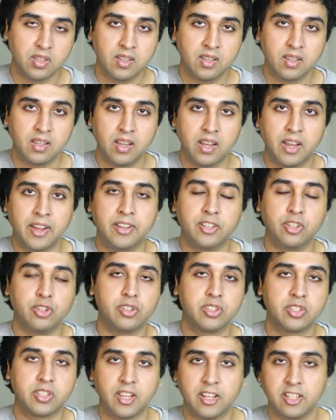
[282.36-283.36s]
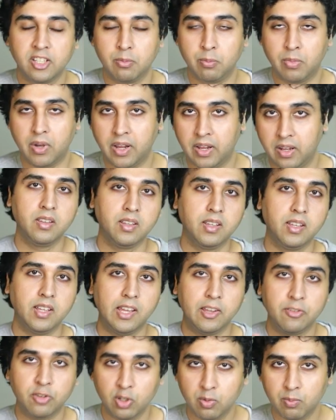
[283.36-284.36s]
and you decide to buy it.
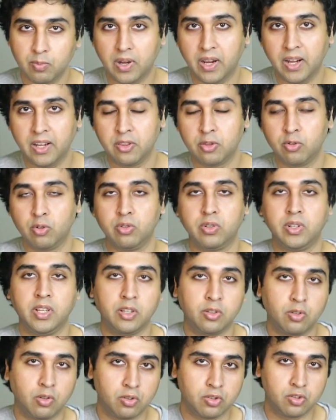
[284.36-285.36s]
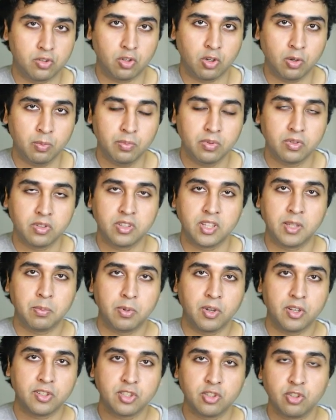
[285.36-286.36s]
If you buy it through TikTok Shop, the
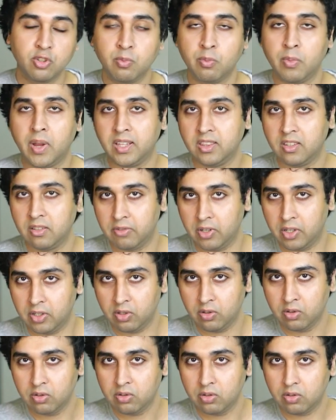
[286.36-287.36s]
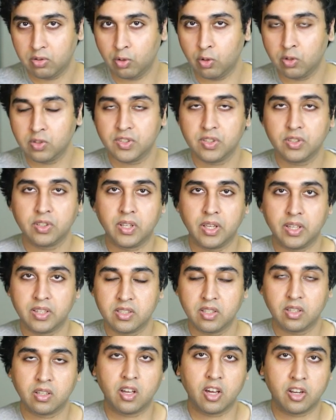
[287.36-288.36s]
person who made the video also gets
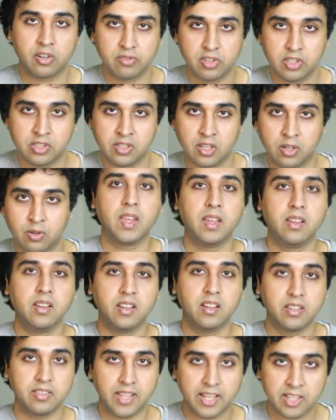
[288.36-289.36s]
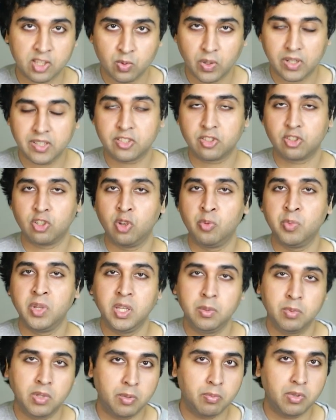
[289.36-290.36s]
a cut of the sale. That's why so
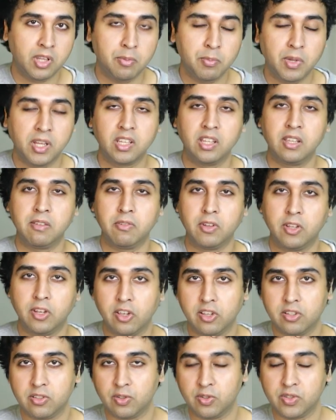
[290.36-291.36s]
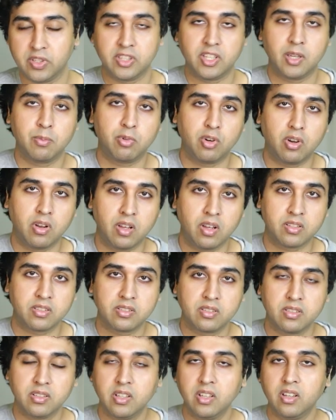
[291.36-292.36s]
many people are making videos using their
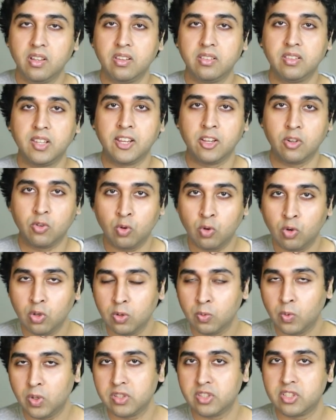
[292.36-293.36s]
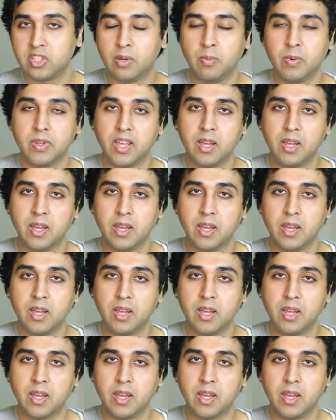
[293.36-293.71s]
products. They all want some of that